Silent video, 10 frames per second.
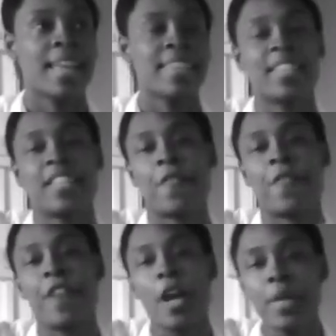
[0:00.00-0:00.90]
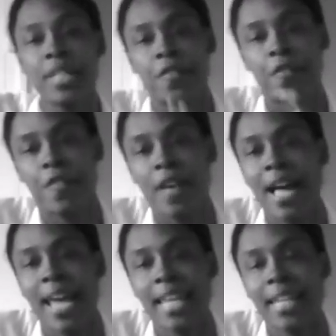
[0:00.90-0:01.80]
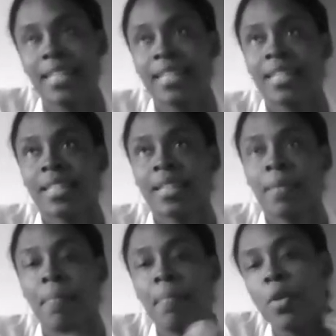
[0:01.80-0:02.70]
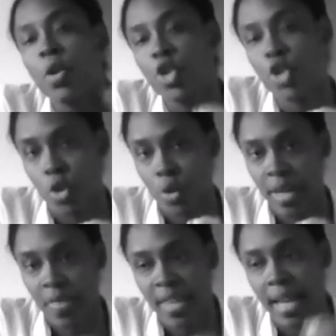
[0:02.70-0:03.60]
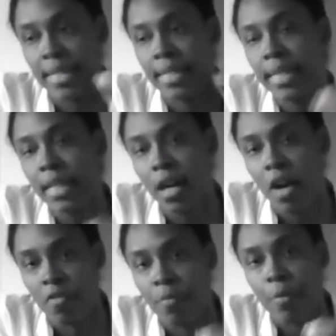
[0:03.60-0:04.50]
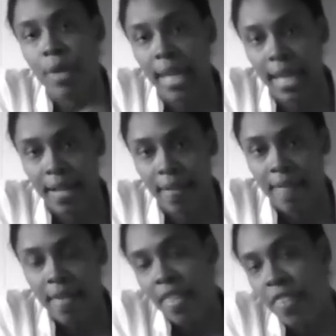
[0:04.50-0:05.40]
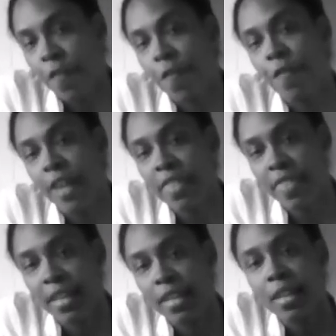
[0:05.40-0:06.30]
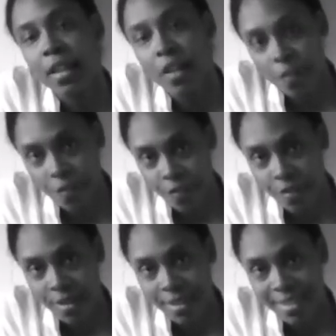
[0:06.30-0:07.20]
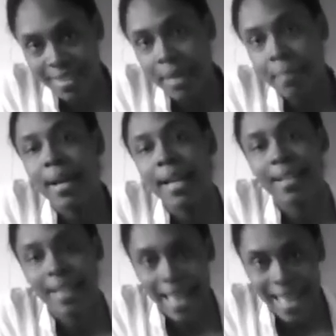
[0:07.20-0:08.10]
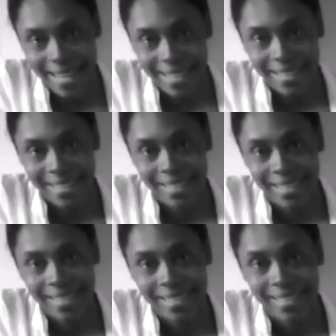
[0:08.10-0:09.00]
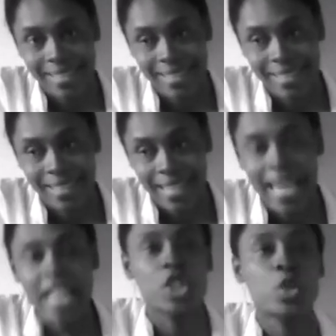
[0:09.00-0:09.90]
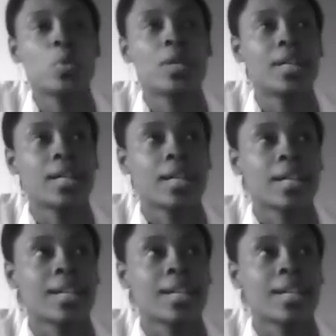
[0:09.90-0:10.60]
there's a very divine merger in the idea of bringing the faith and love that Michael had into a